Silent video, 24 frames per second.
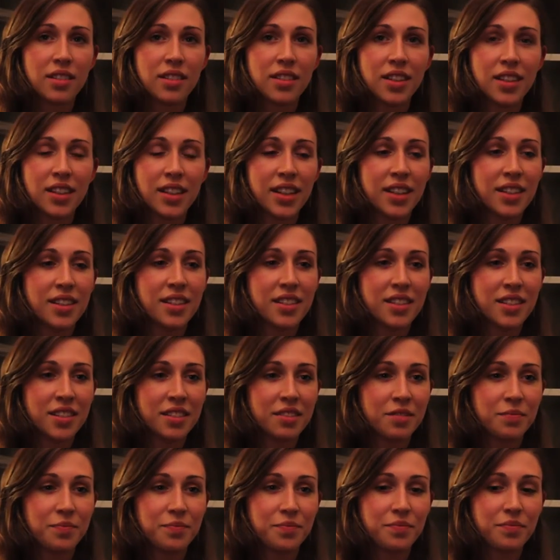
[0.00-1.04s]
At least
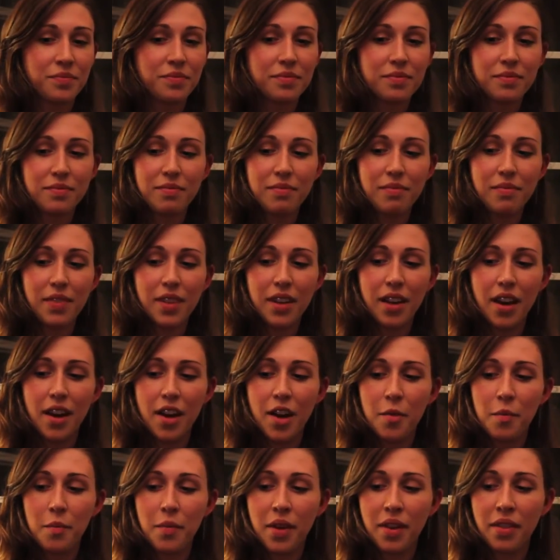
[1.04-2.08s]

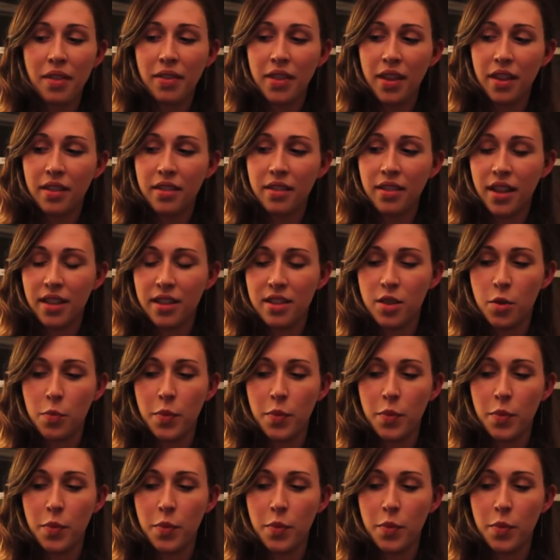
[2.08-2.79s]
that's